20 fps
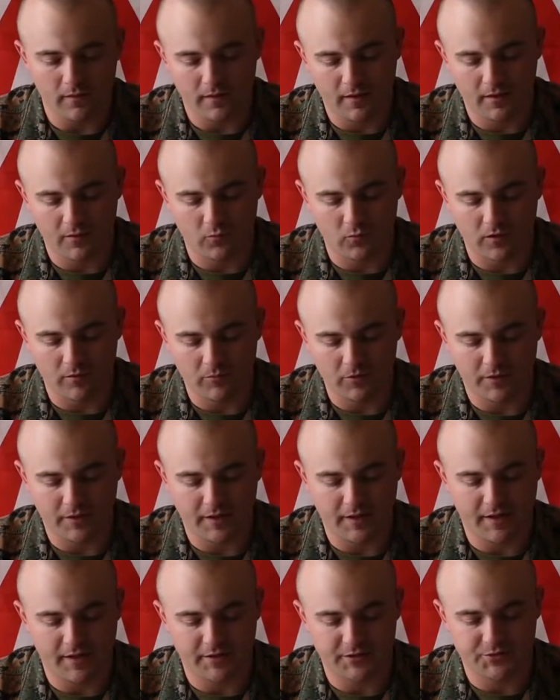And what I'm
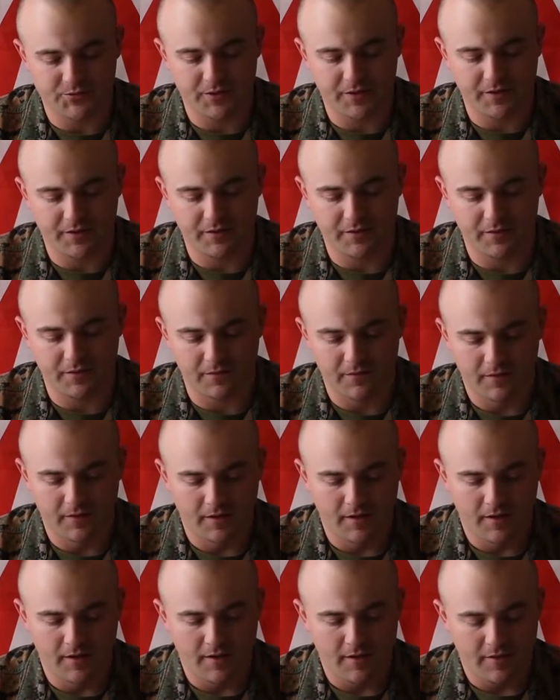looking at is right here.
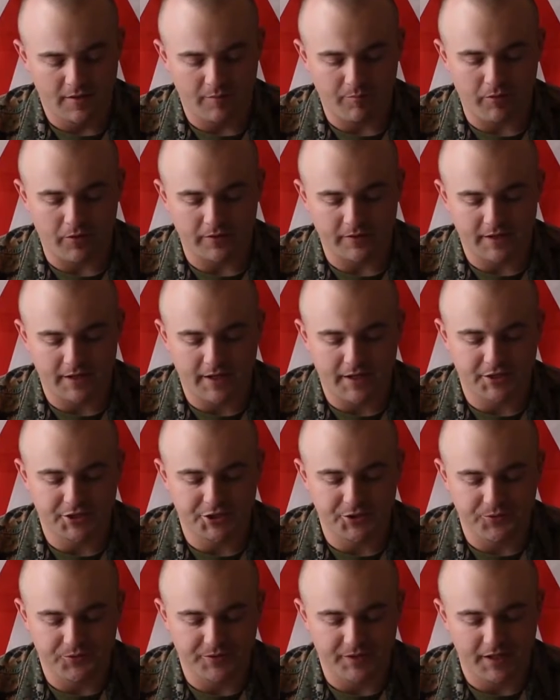The part that
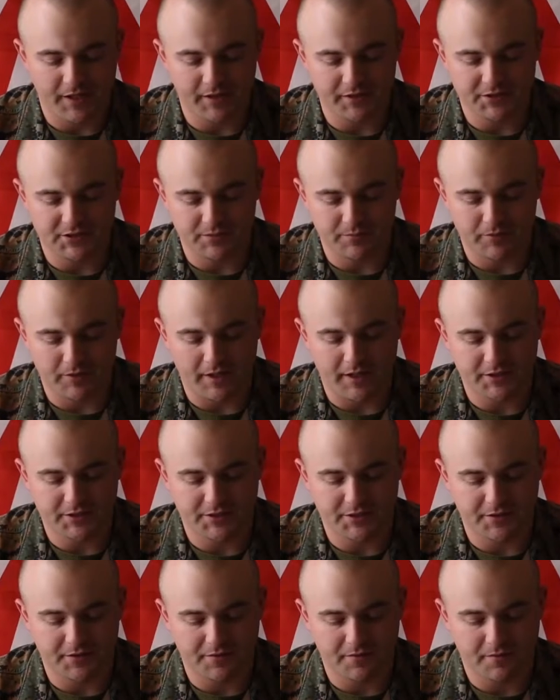actually retains the
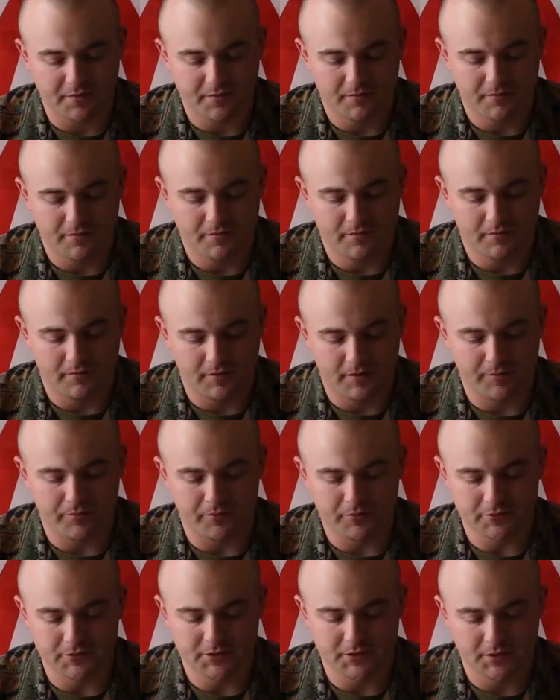plastic
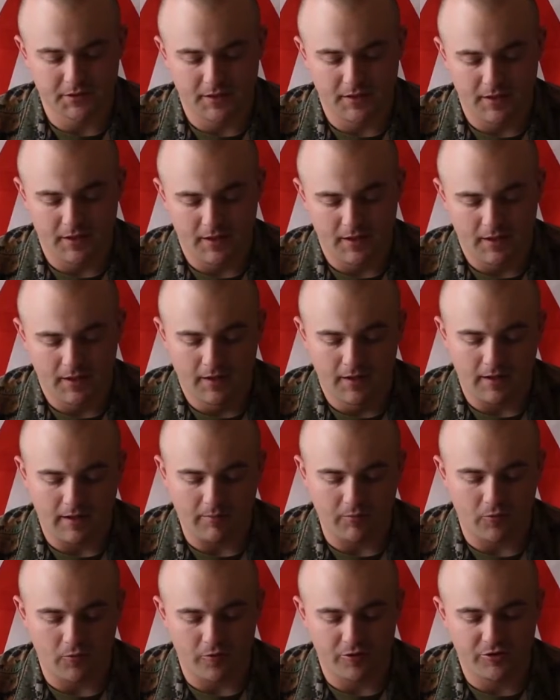nipples.
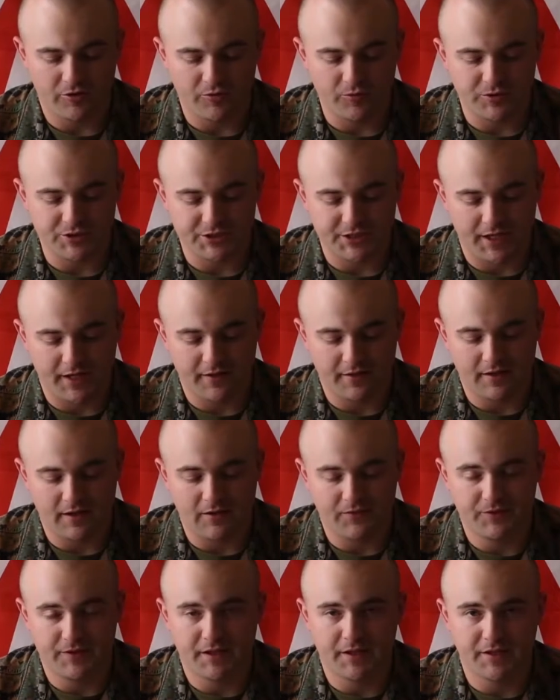I'm going to sand
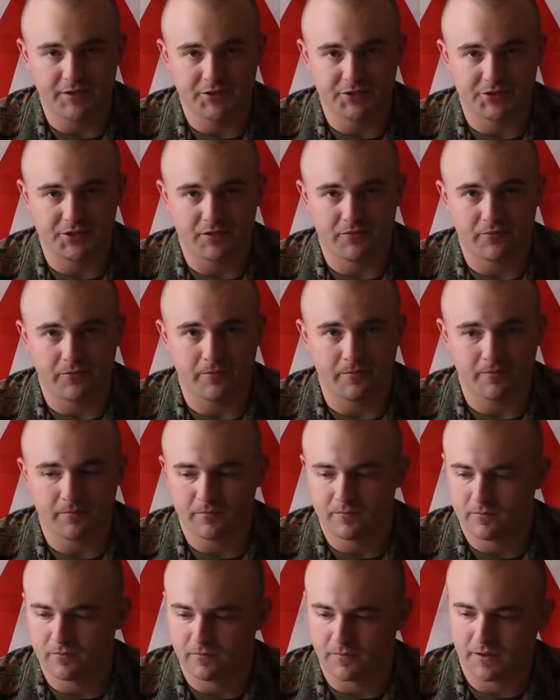down the edges of it.
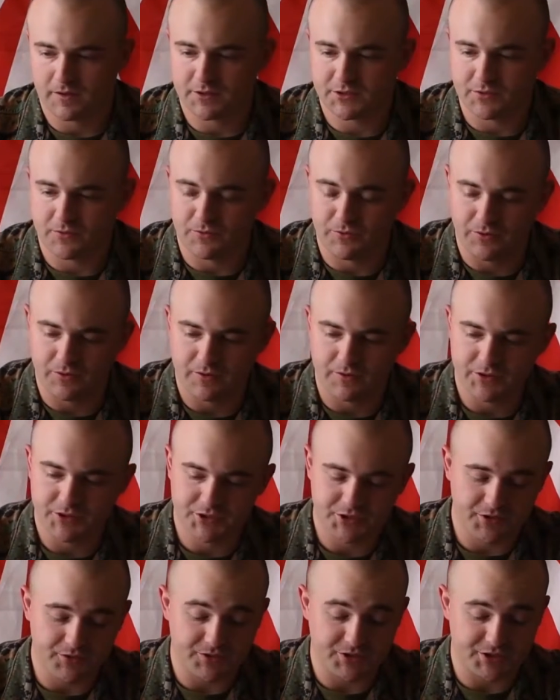Okay, so you can
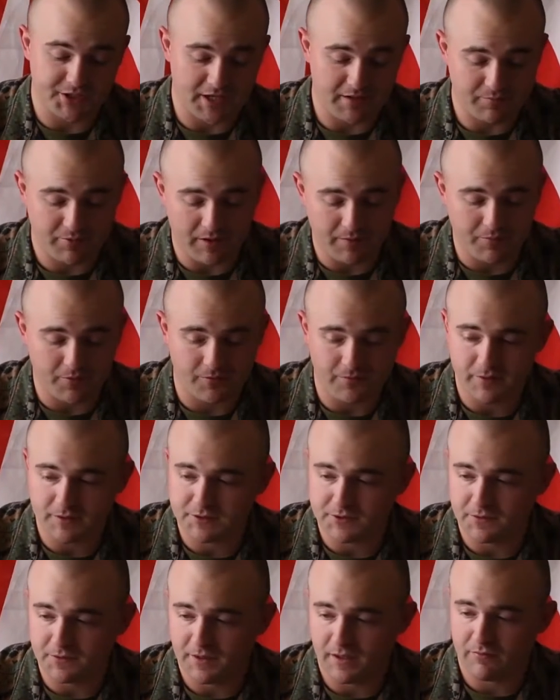just use sandpaper if
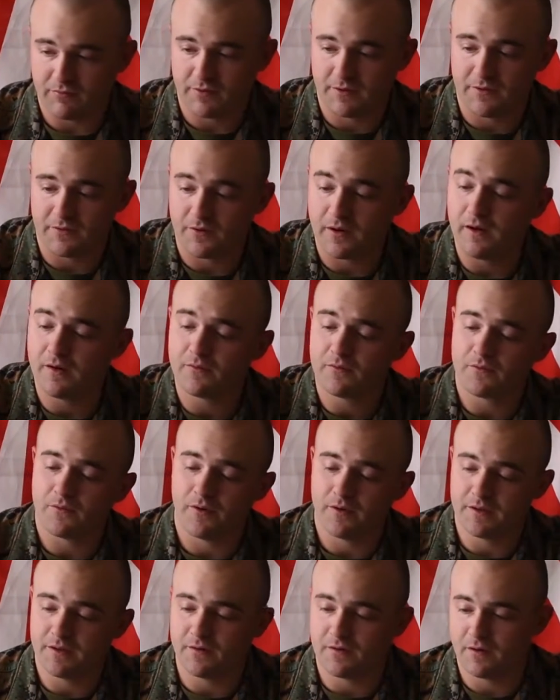that's all you have laying around.
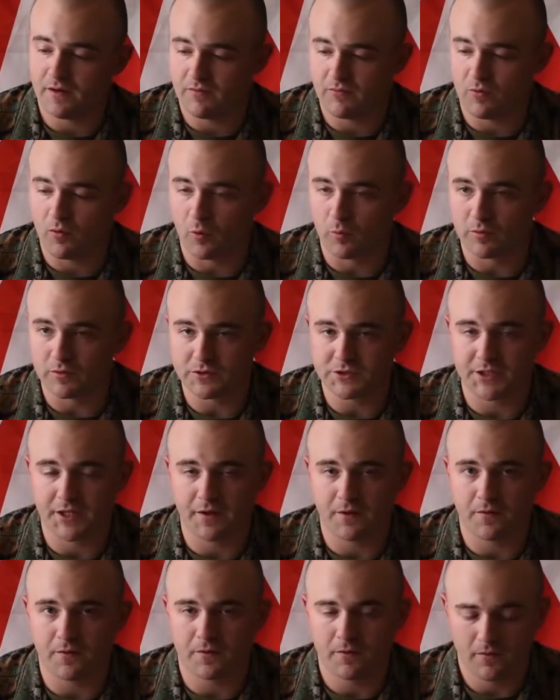Right here I have an orbital
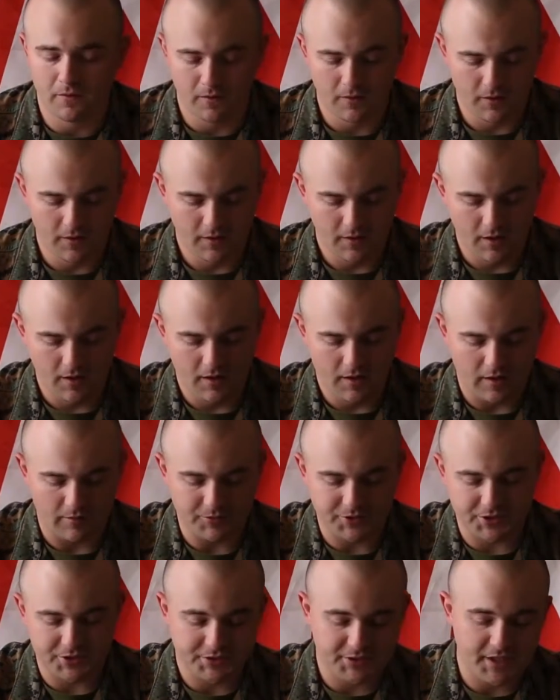sander. I'm
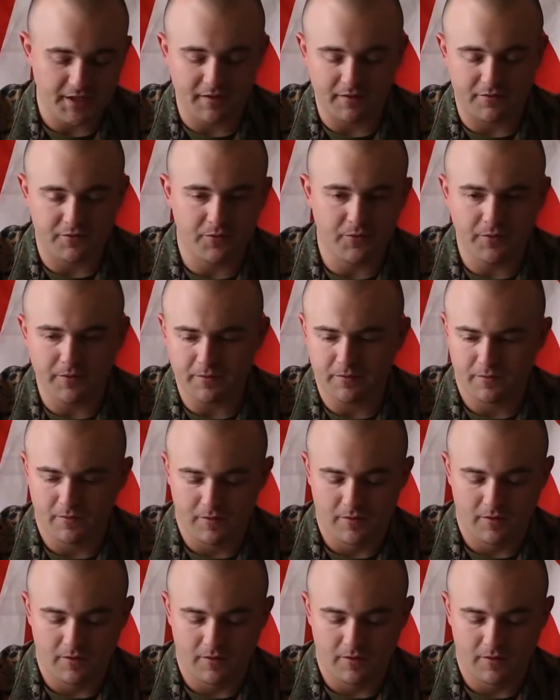just going to take it to it.